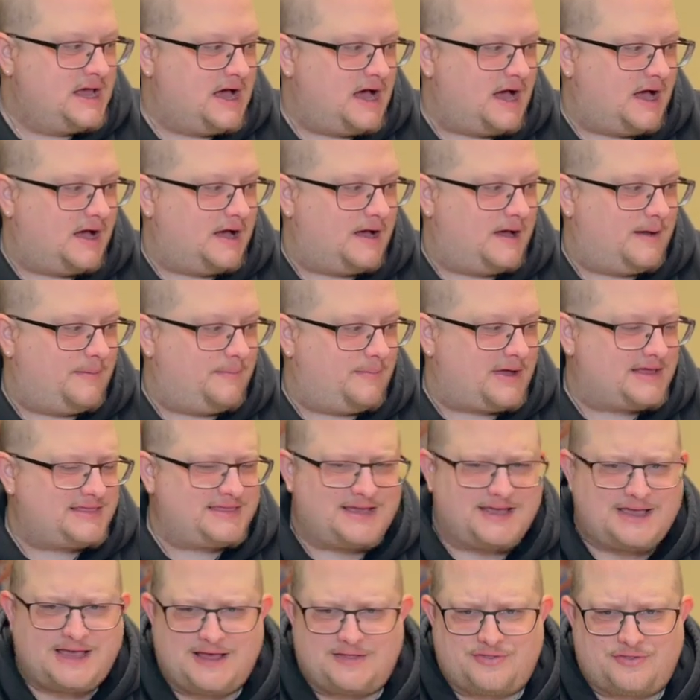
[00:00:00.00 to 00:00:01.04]
I
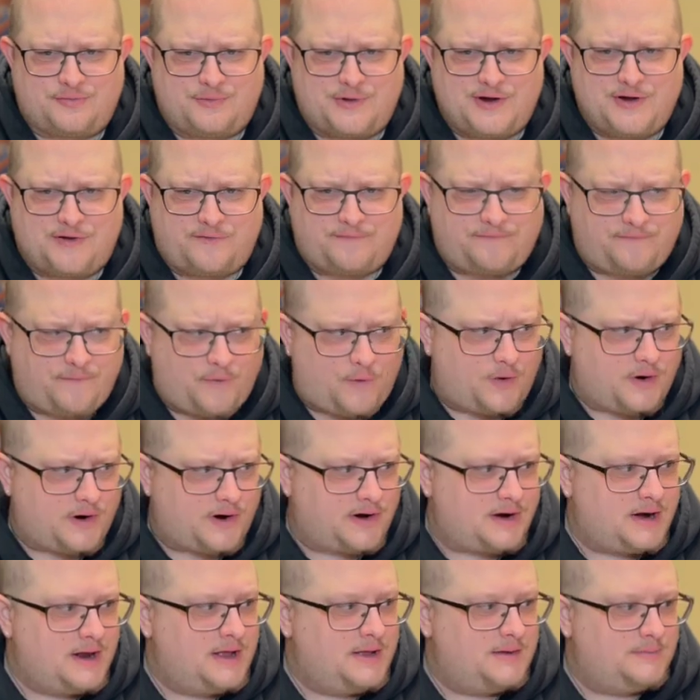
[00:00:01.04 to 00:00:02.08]
think he had 3 or
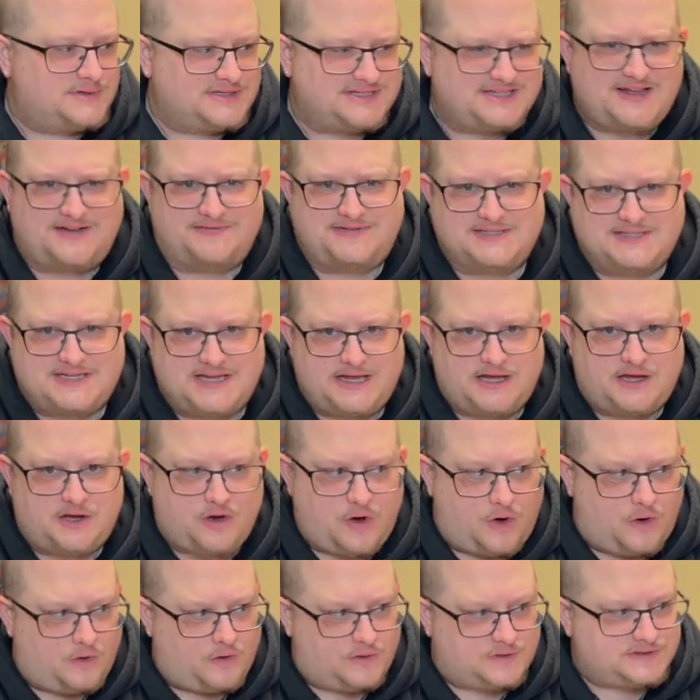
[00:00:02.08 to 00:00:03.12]
4, but 17
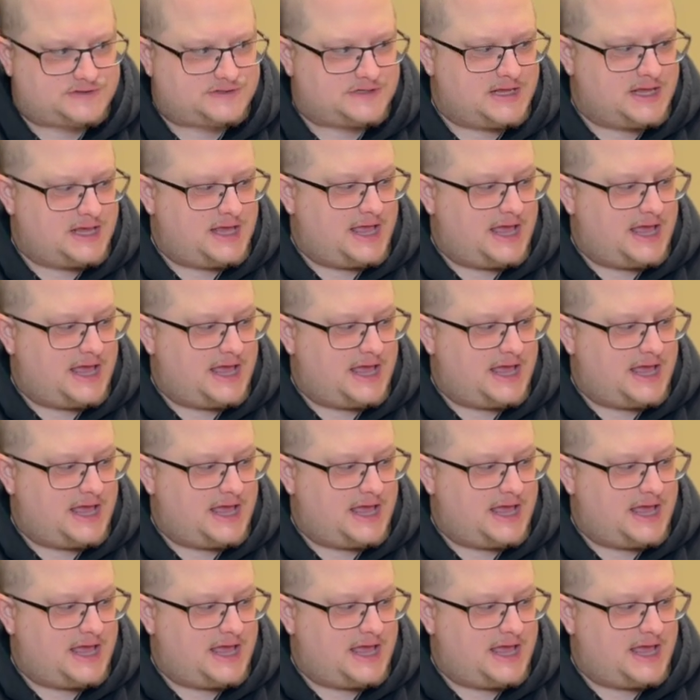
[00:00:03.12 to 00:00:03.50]
goals.